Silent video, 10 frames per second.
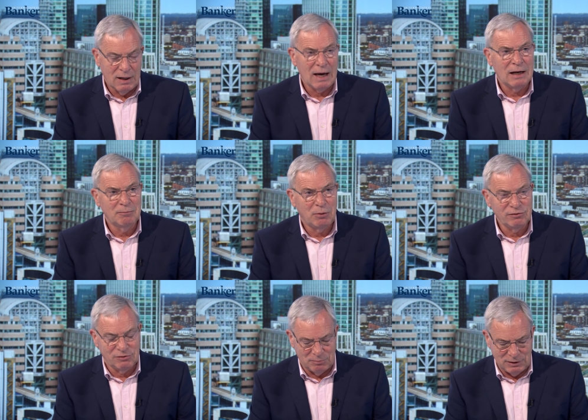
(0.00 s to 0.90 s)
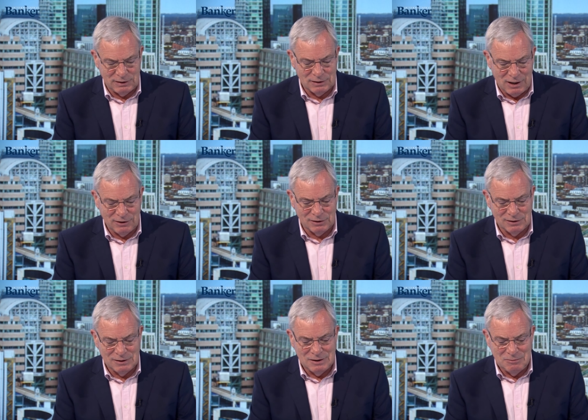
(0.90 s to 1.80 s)
and possibly other
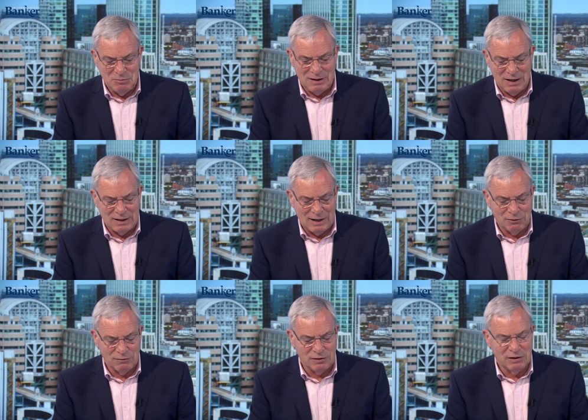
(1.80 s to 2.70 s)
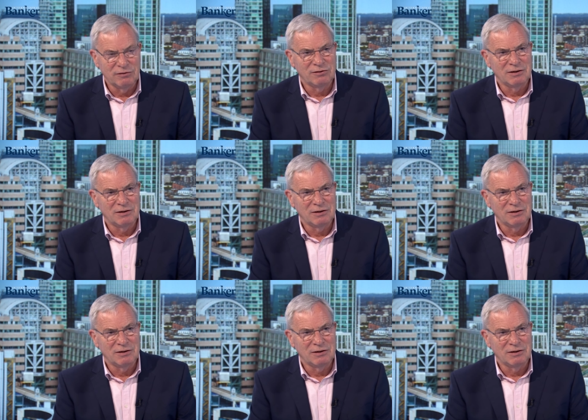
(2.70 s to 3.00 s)
Piguet Galland funds